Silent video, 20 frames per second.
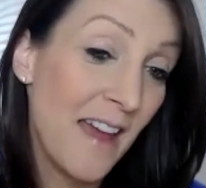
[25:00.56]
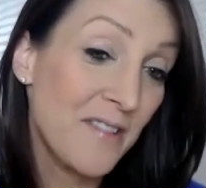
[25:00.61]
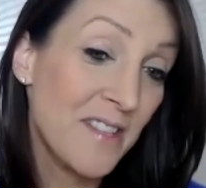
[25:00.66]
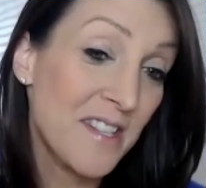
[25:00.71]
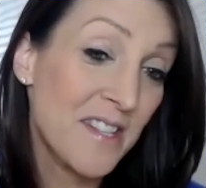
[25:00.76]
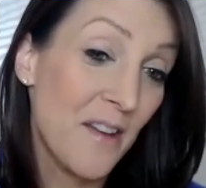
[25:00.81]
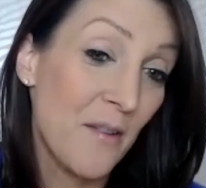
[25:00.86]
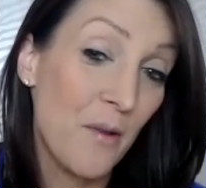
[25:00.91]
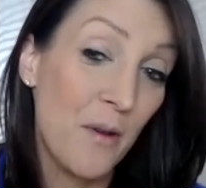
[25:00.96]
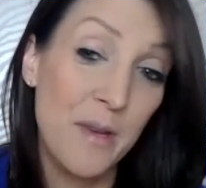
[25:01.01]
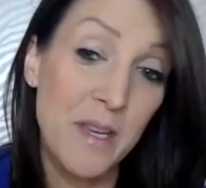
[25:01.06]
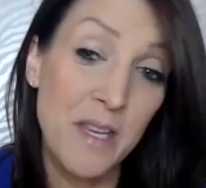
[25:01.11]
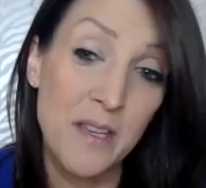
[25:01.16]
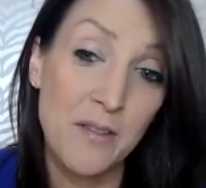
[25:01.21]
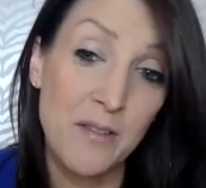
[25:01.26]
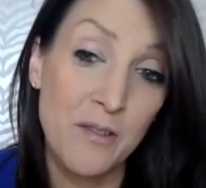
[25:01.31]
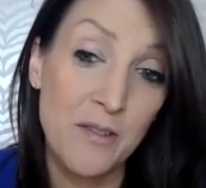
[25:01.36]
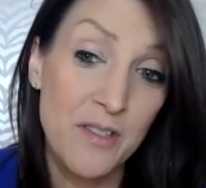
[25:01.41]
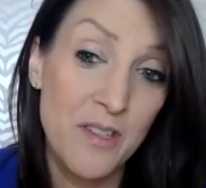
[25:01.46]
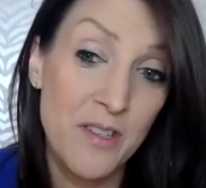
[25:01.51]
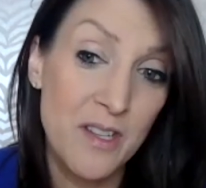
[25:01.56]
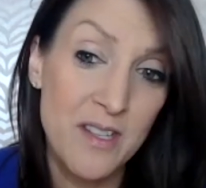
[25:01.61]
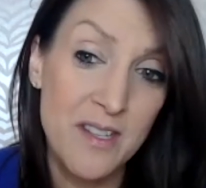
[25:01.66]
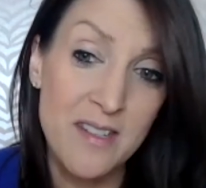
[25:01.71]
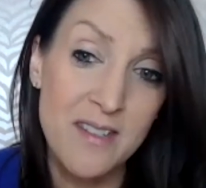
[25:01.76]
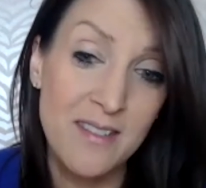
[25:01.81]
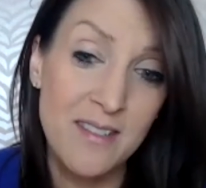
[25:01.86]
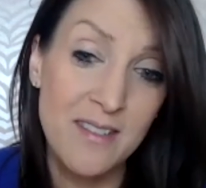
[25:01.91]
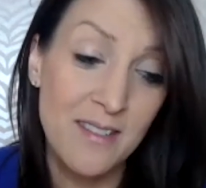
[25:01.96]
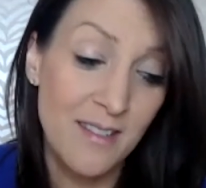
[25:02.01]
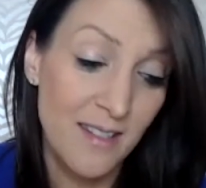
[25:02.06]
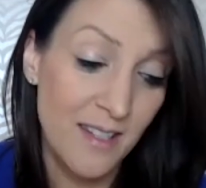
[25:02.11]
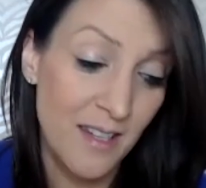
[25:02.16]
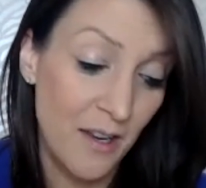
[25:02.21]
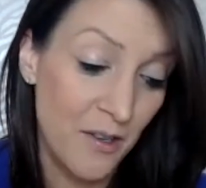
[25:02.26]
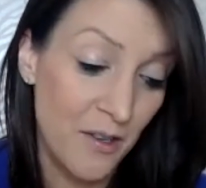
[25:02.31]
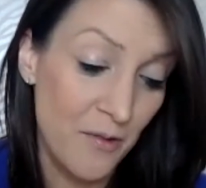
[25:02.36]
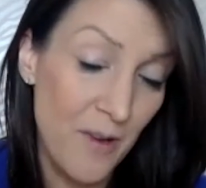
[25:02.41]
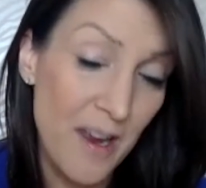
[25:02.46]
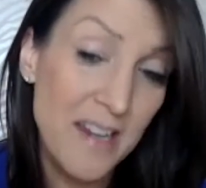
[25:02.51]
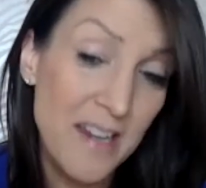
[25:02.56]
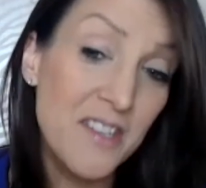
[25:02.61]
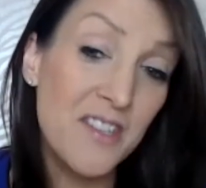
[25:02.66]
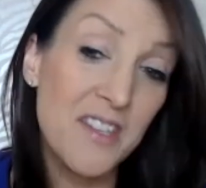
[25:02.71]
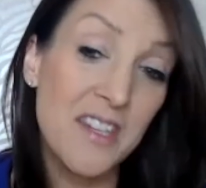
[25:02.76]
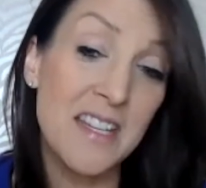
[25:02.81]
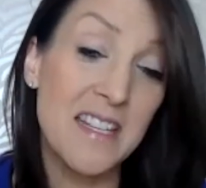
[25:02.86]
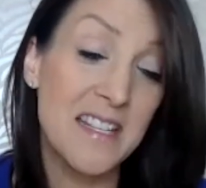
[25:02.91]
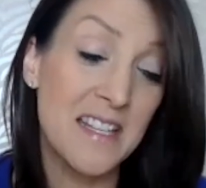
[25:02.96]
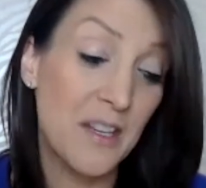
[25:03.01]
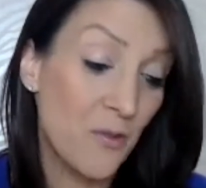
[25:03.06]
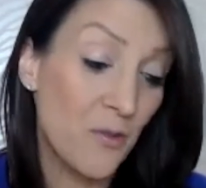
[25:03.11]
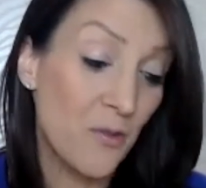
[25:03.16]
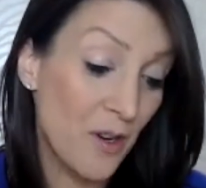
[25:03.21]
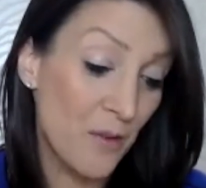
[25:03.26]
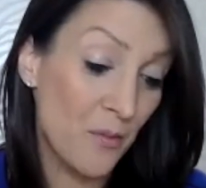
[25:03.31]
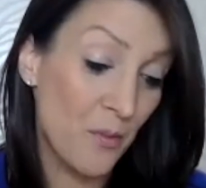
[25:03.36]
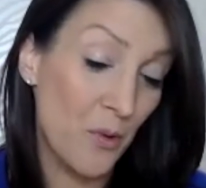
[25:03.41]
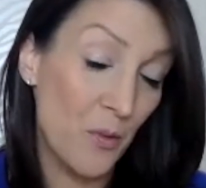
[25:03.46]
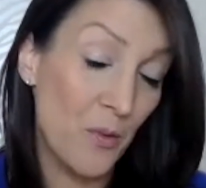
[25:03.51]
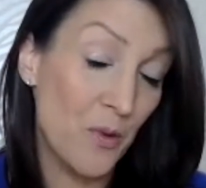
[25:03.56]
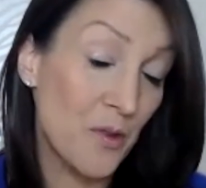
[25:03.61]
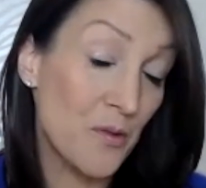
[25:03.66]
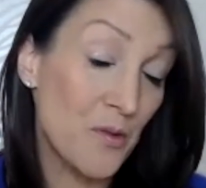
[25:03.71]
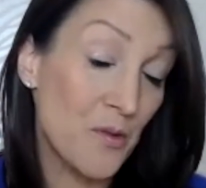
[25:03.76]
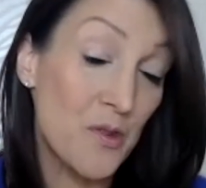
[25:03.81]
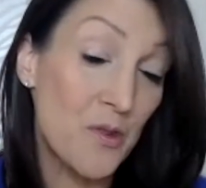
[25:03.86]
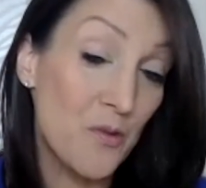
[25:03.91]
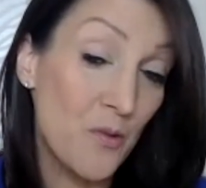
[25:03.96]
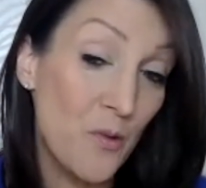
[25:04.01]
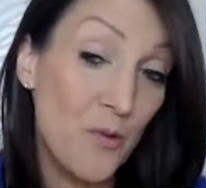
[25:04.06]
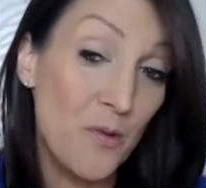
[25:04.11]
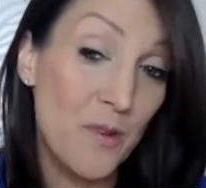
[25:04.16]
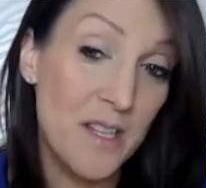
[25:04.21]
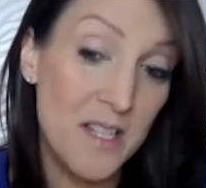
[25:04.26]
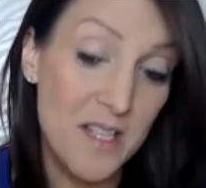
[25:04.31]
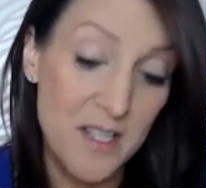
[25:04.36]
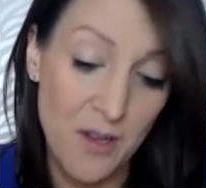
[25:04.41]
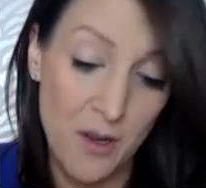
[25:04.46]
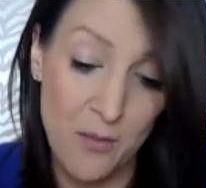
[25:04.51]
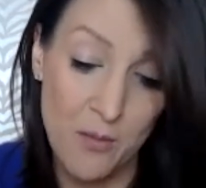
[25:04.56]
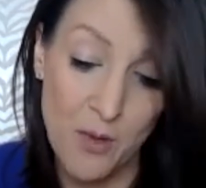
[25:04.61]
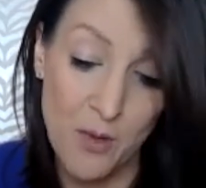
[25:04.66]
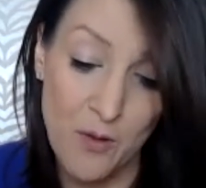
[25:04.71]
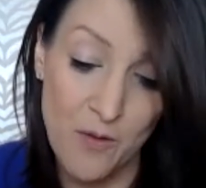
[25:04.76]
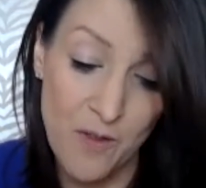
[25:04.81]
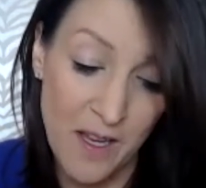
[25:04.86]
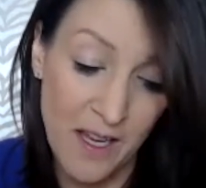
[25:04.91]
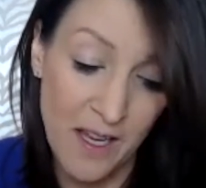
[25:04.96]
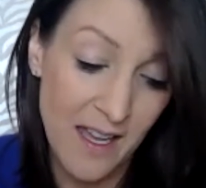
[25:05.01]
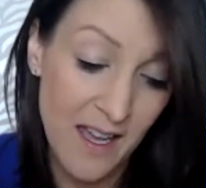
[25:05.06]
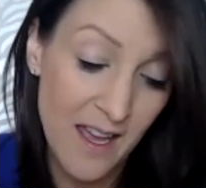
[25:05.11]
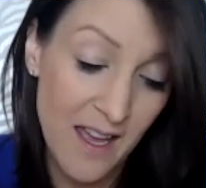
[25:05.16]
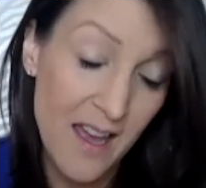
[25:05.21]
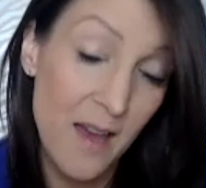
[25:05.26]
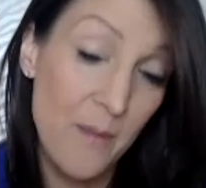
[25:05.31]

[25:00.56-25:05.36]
every time I meet you, just, you know, your energy is incredible and your story is so moving.